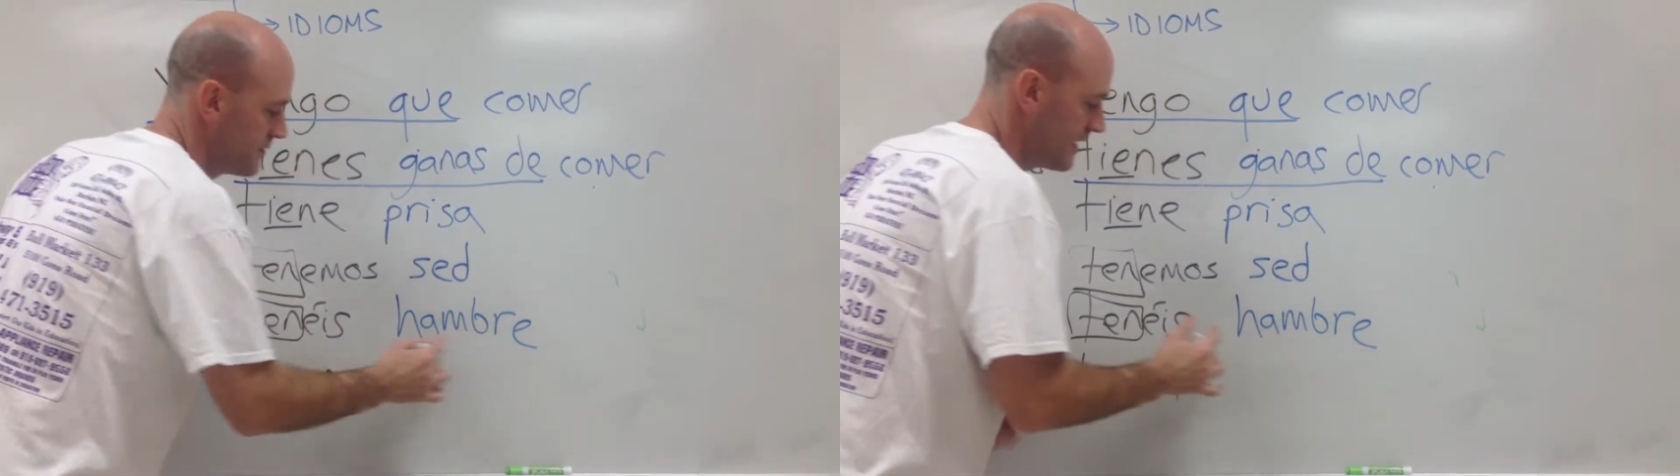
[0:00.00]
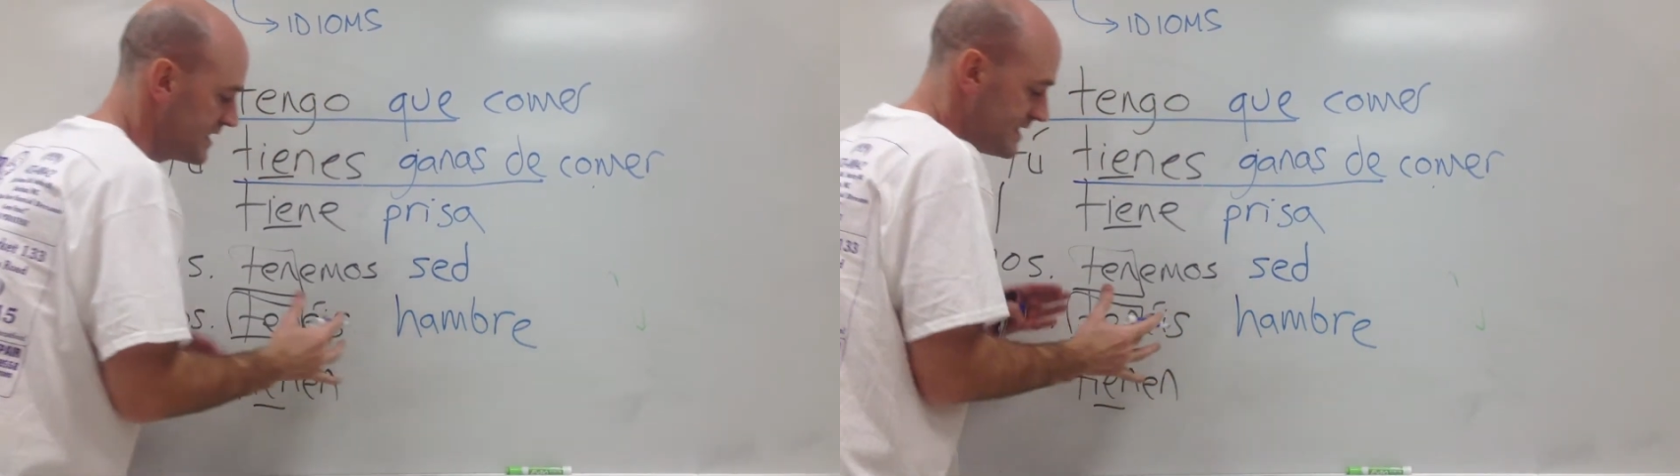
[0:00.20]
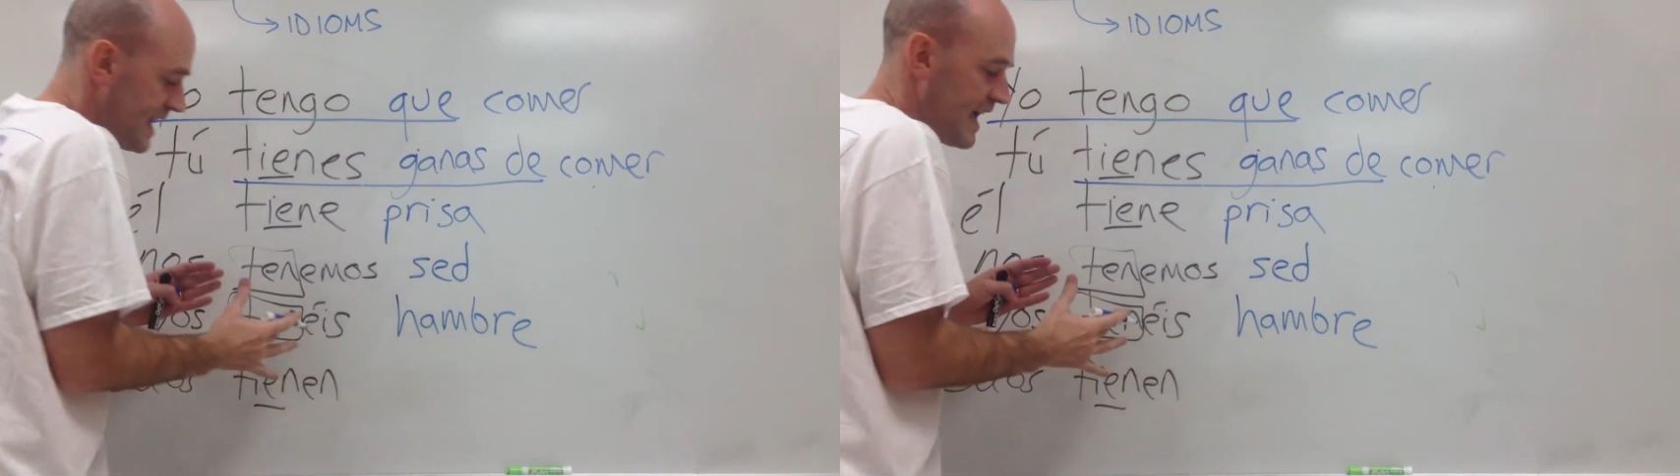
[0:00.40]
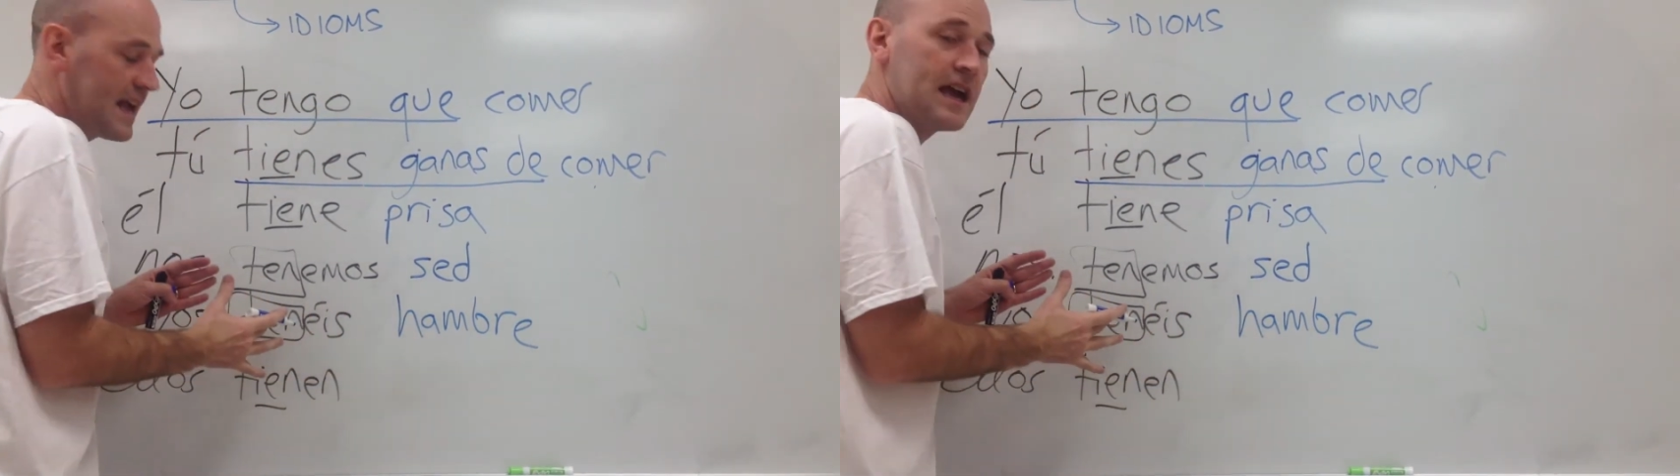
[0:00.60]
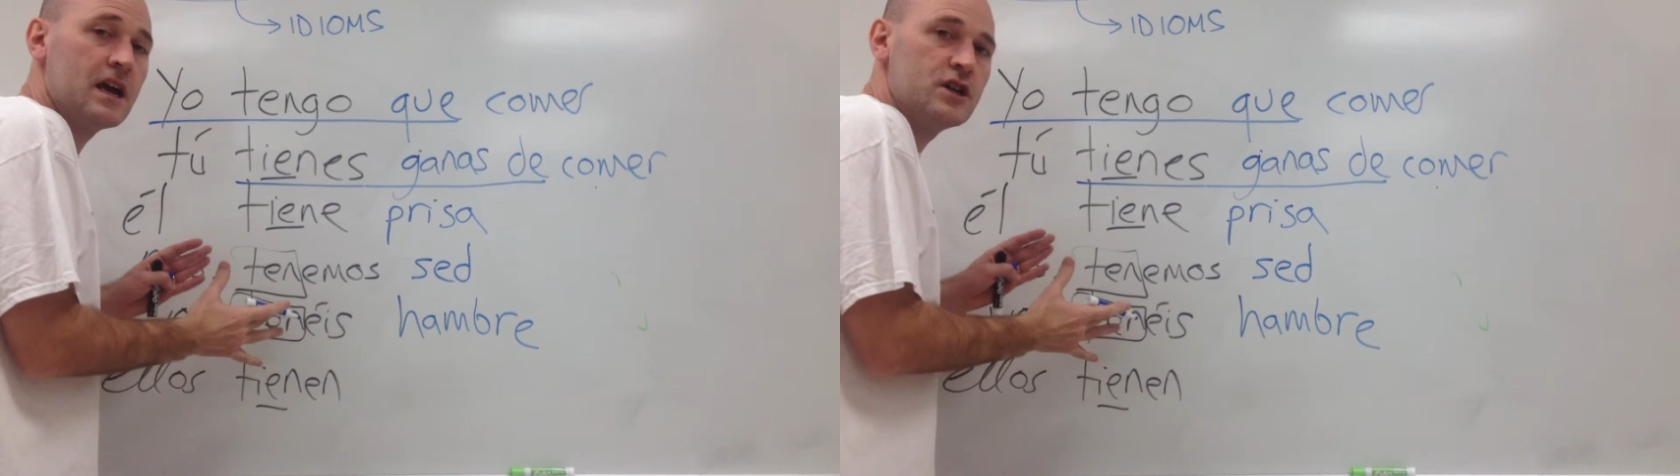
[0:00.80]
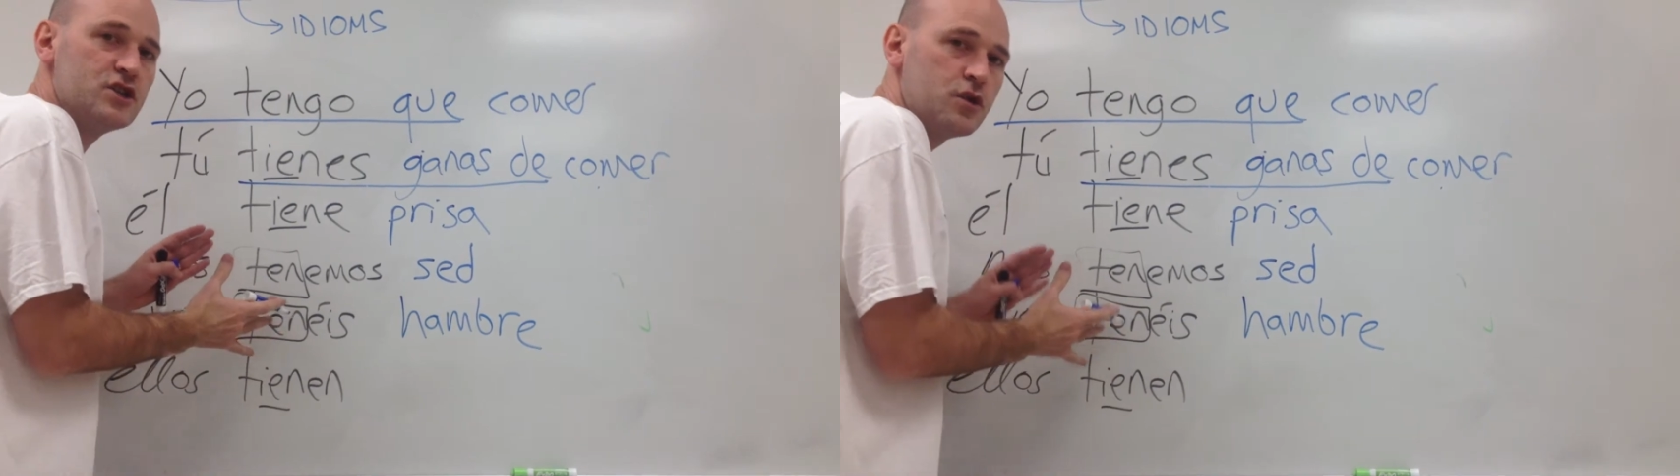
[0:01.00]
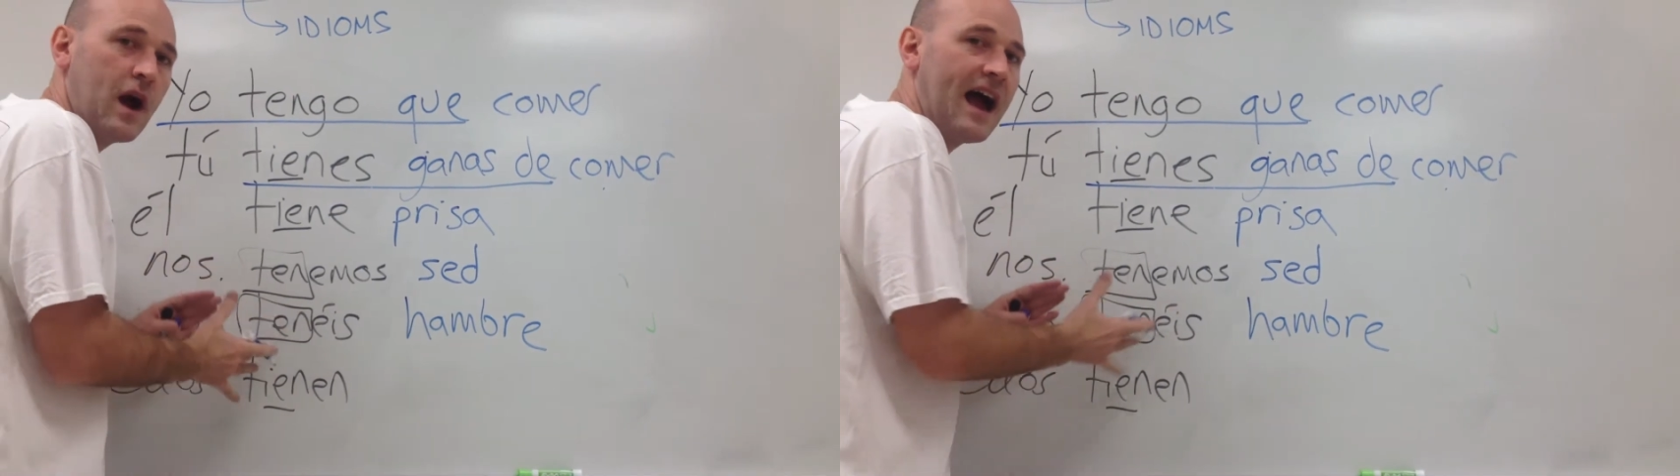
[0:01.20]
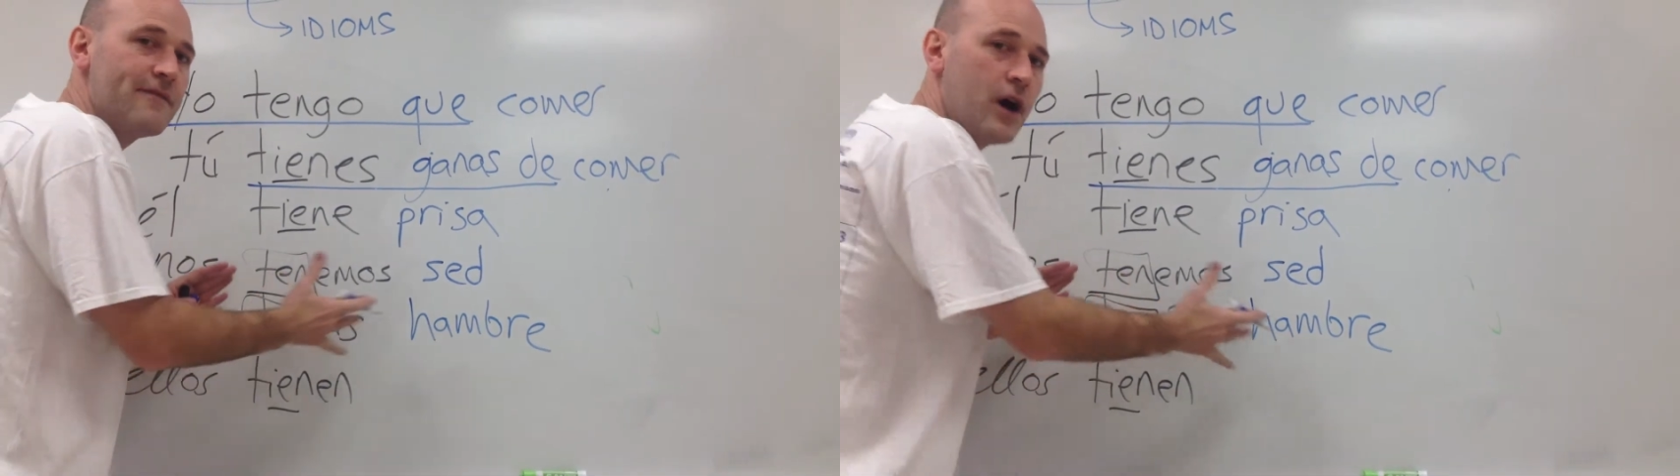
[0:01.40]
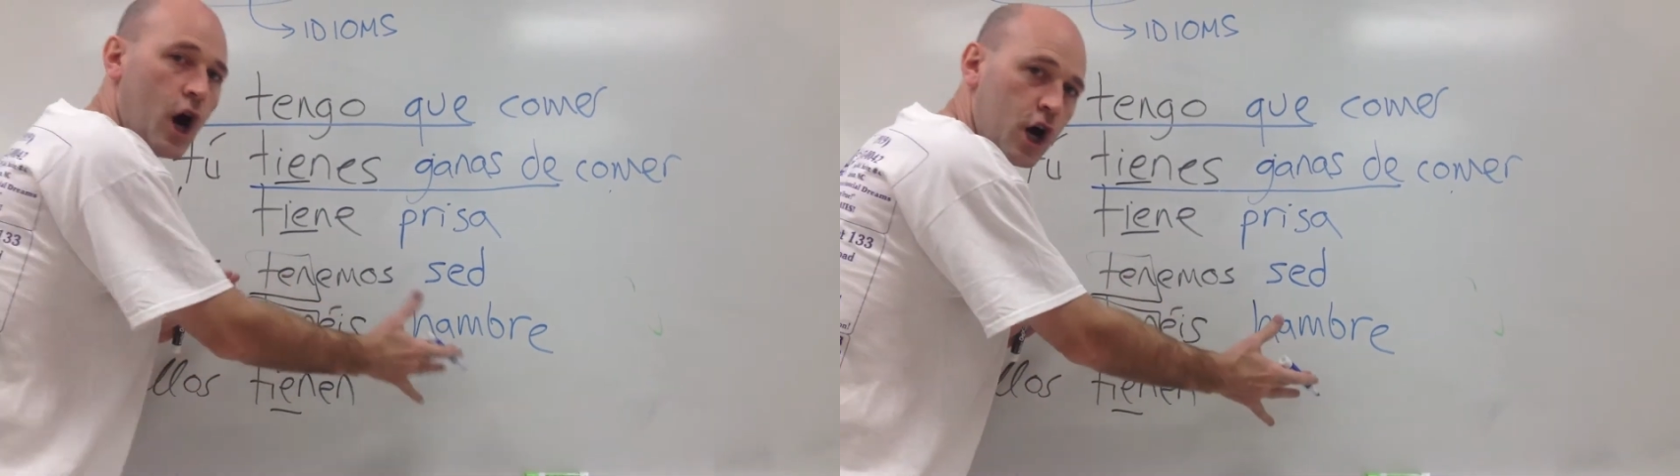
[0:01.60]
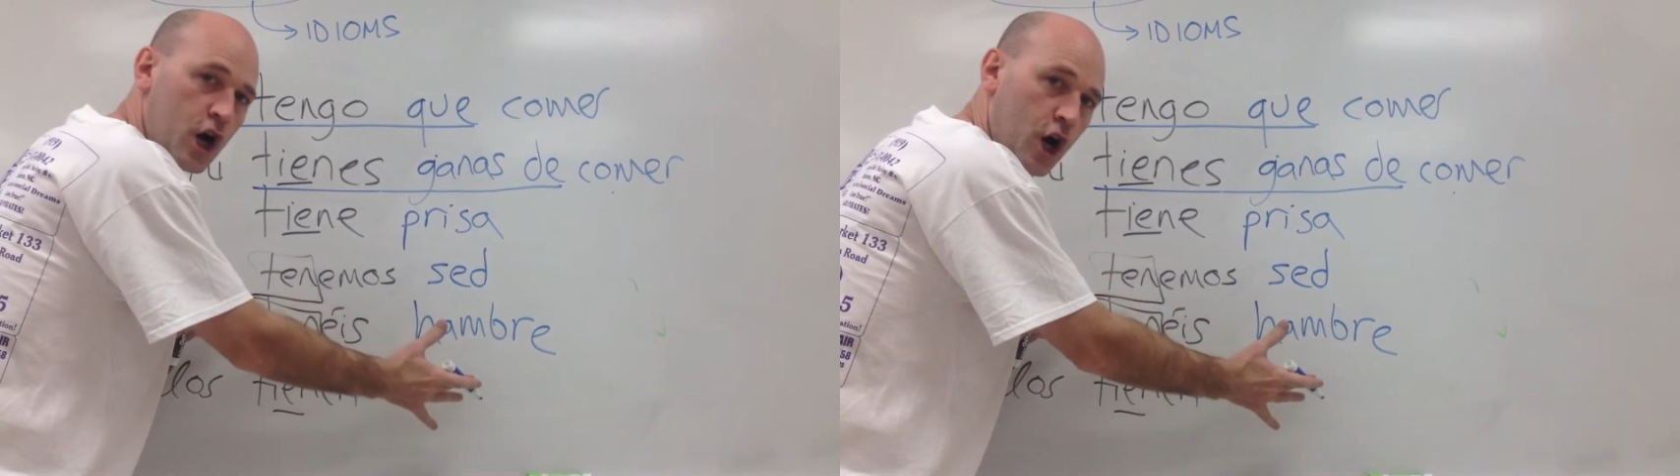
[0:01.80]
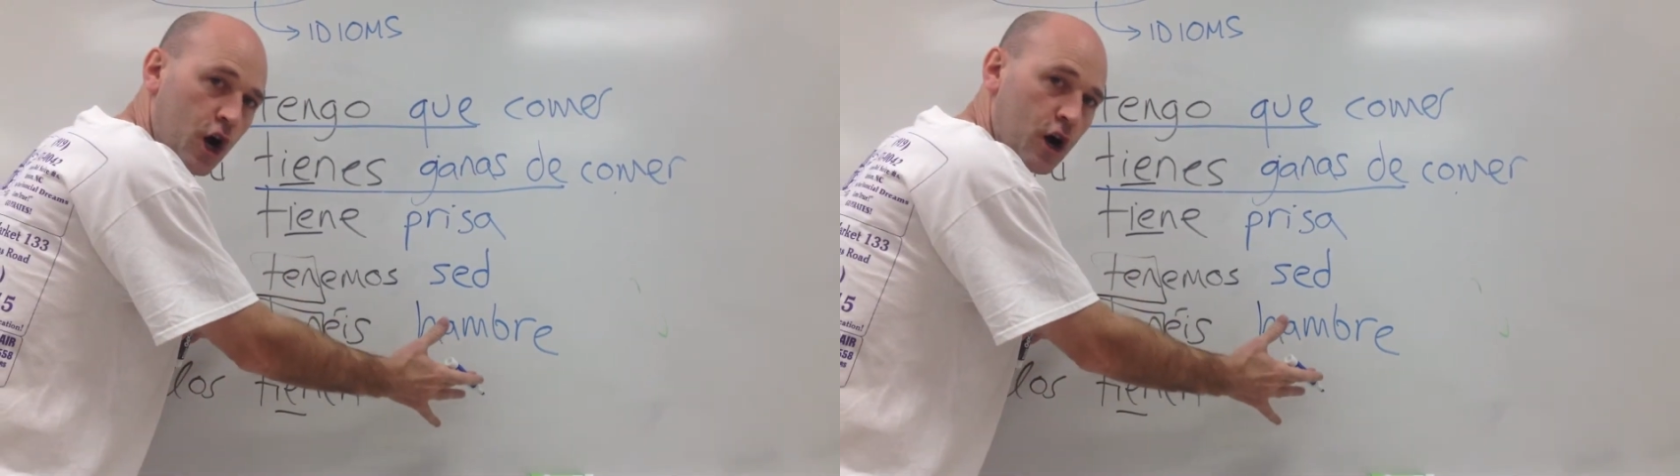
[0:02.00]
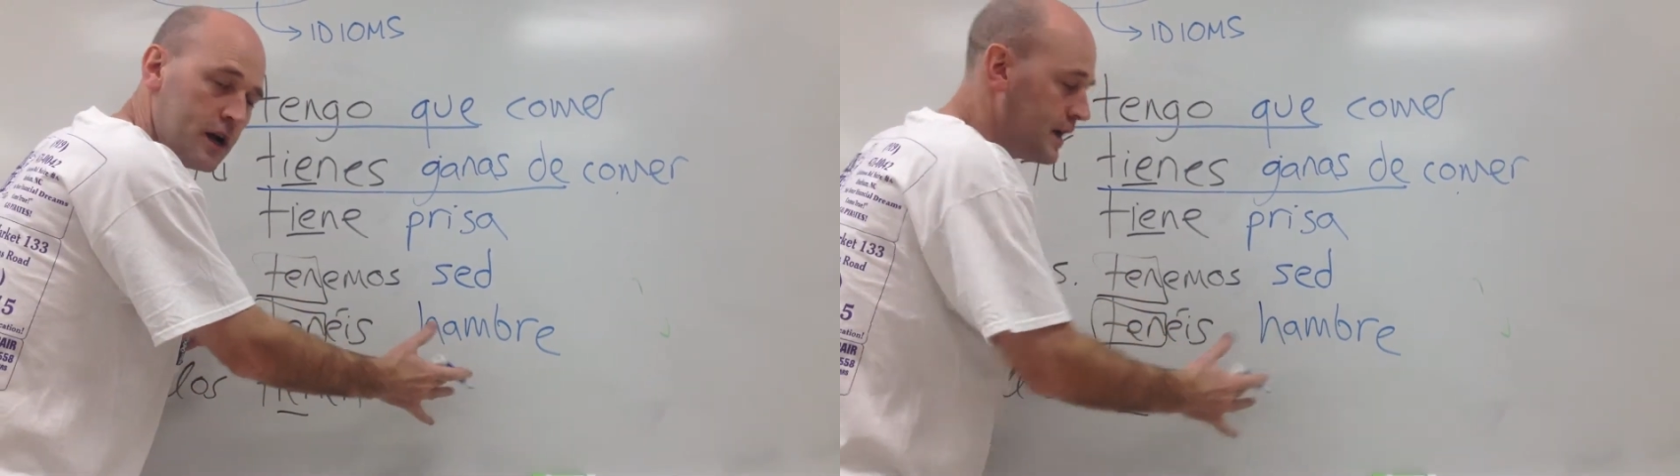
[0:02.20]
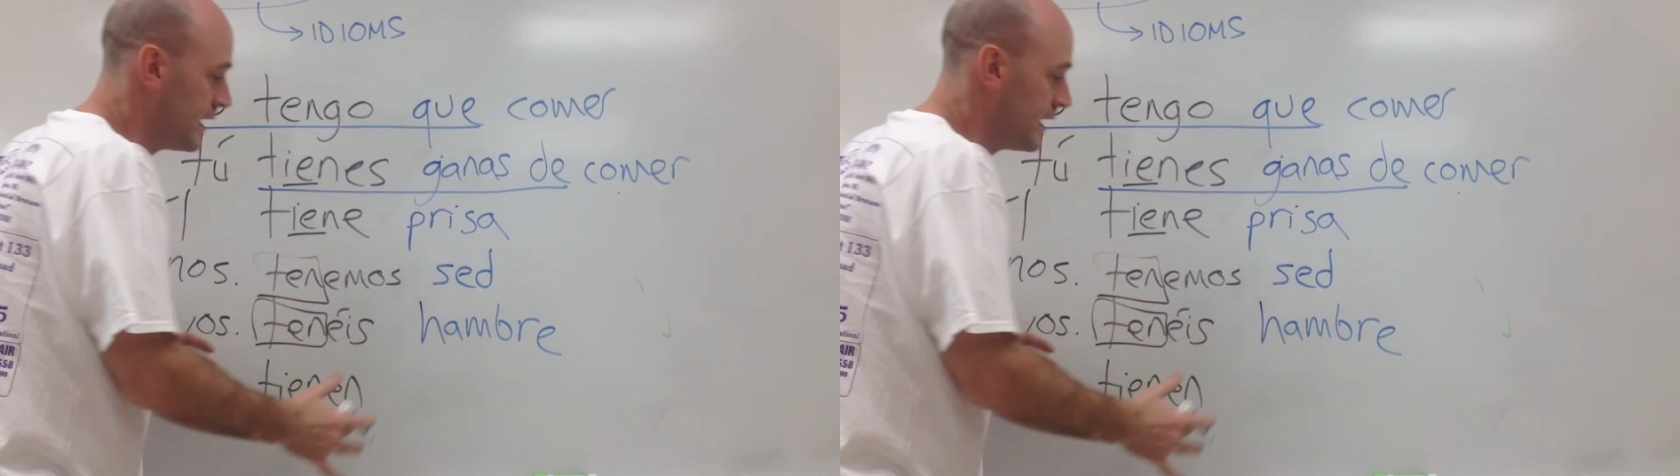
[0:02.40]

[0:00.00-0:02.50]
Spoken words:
They say to have hunger.